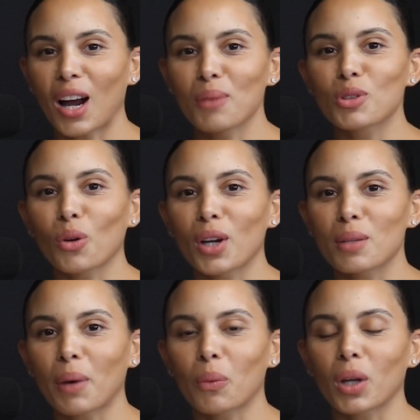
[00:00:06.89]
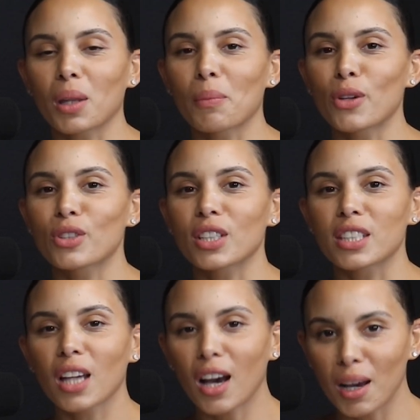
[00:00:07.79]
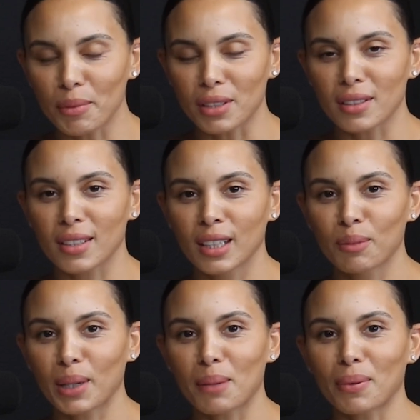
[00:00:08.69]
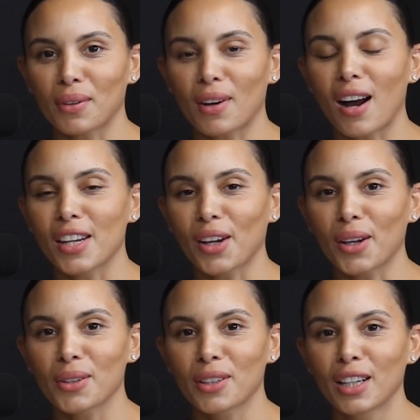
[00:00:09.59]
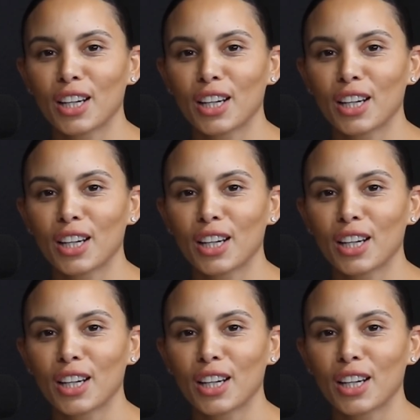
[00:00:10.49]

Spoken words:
I'm joined by one of the most determined people I know.